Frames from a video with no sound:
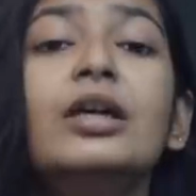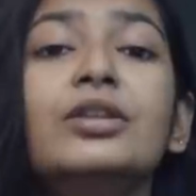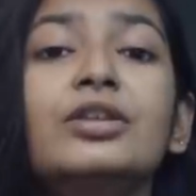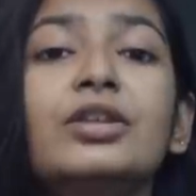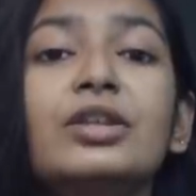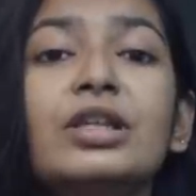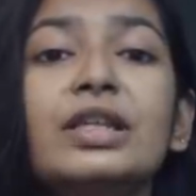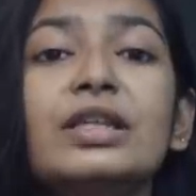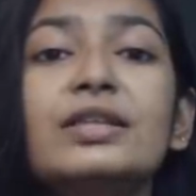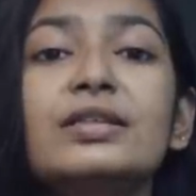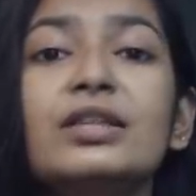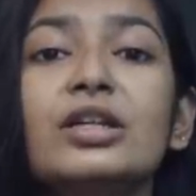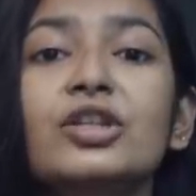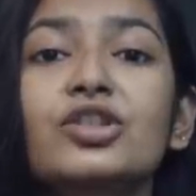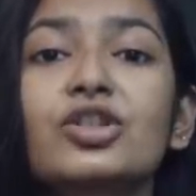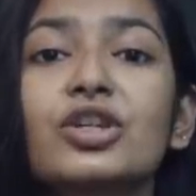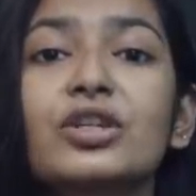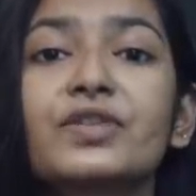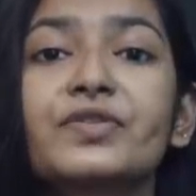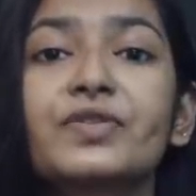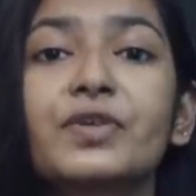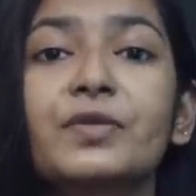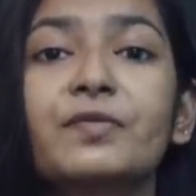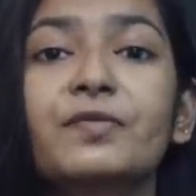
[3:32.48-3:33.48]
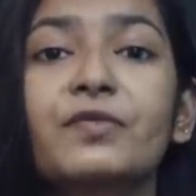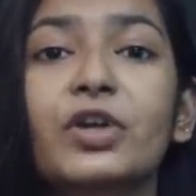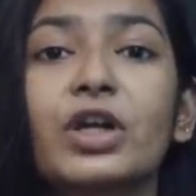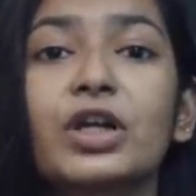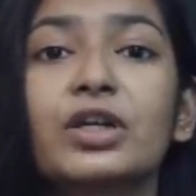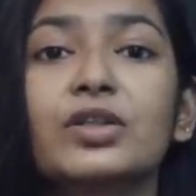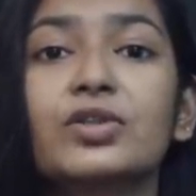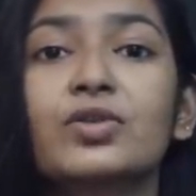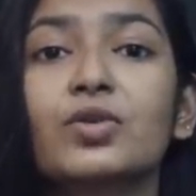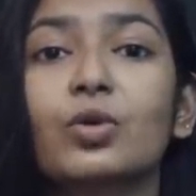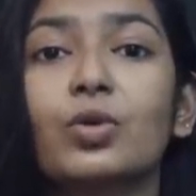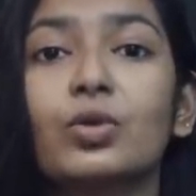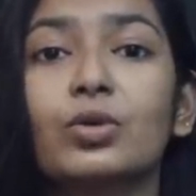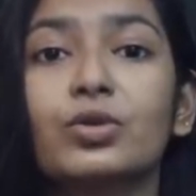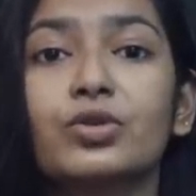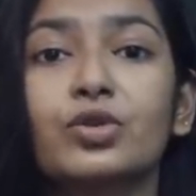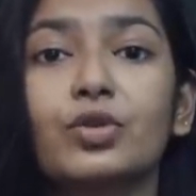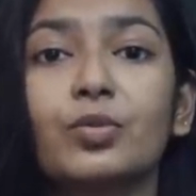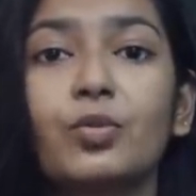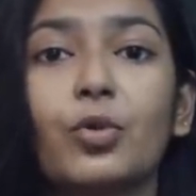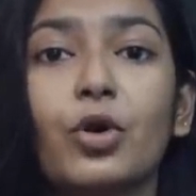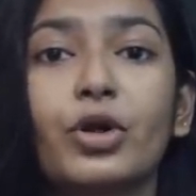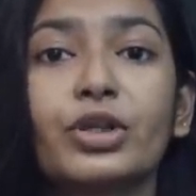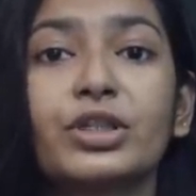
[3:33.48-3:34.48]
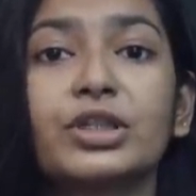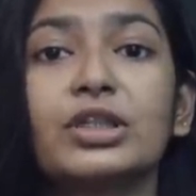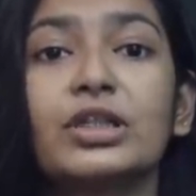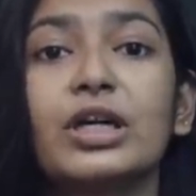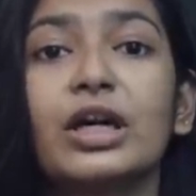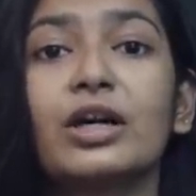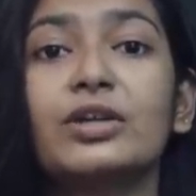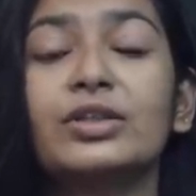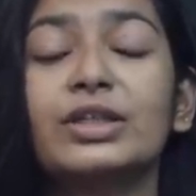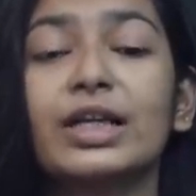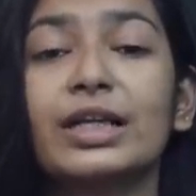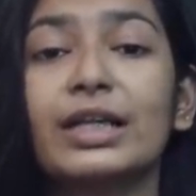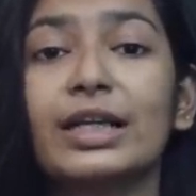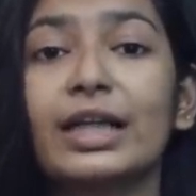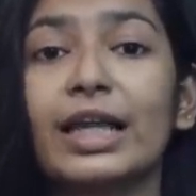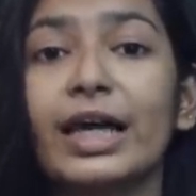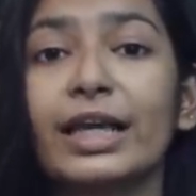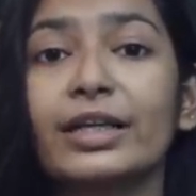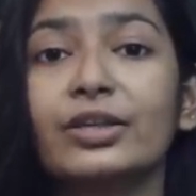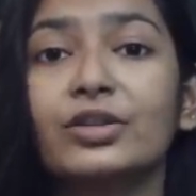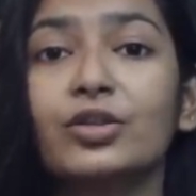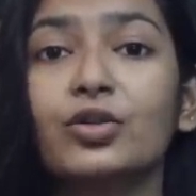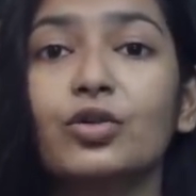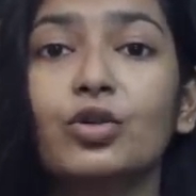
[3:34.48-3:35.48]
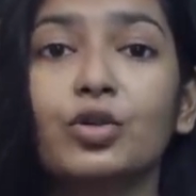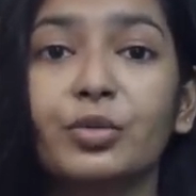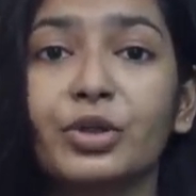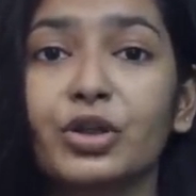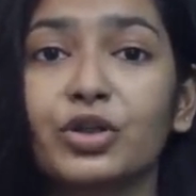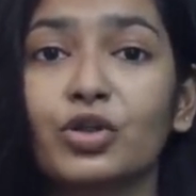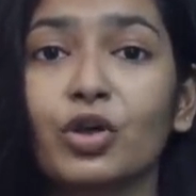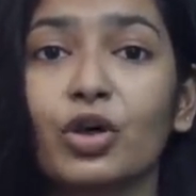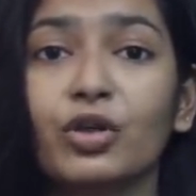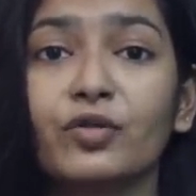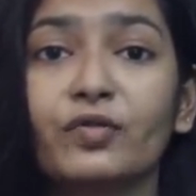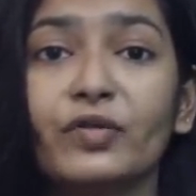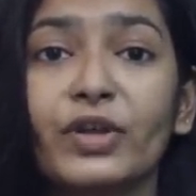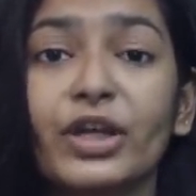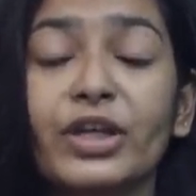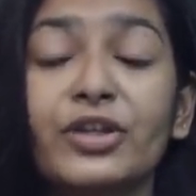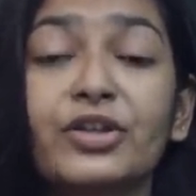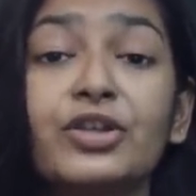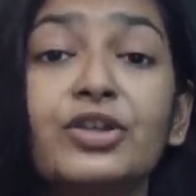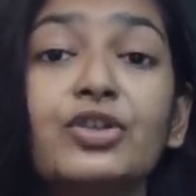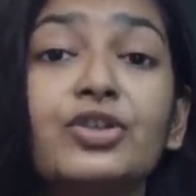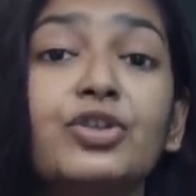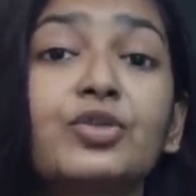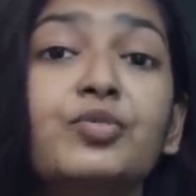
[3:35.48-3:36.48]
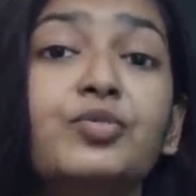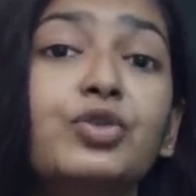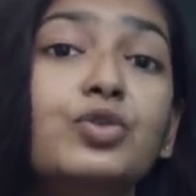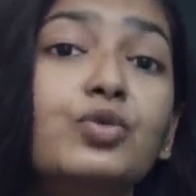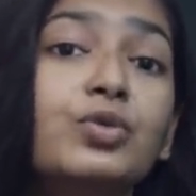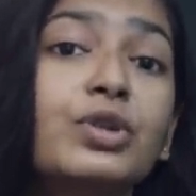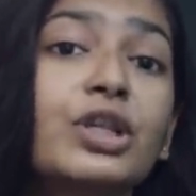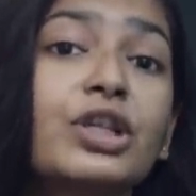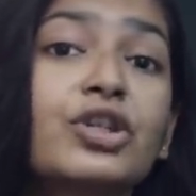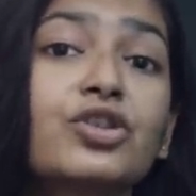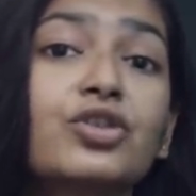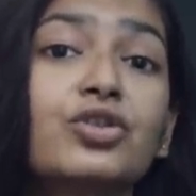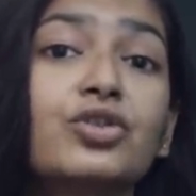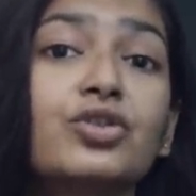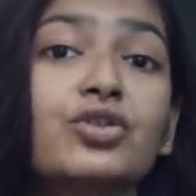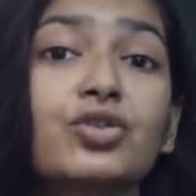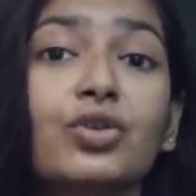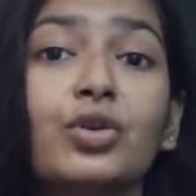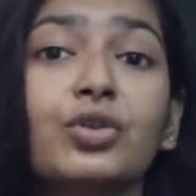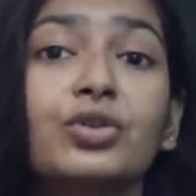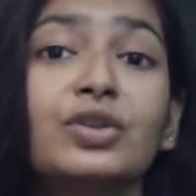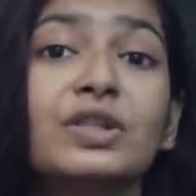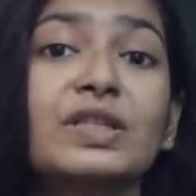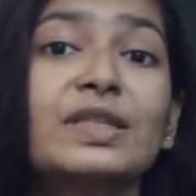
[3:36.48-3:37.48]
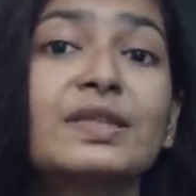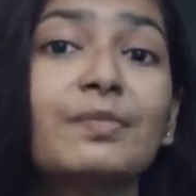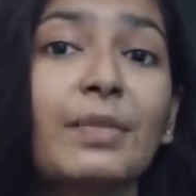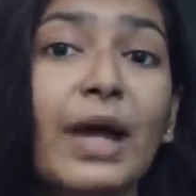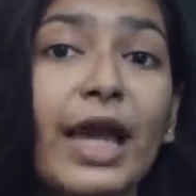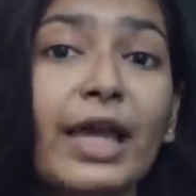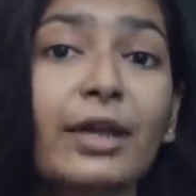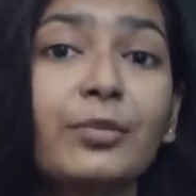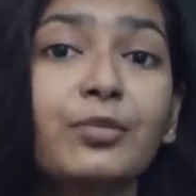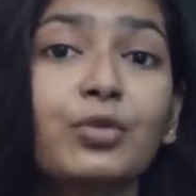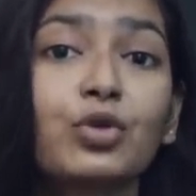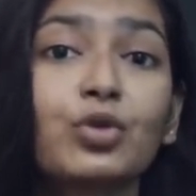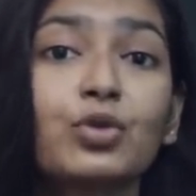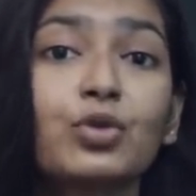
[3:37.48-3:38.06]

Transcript: The researchers from France also pointed out that, like the Omicron variant, the mutations on the spike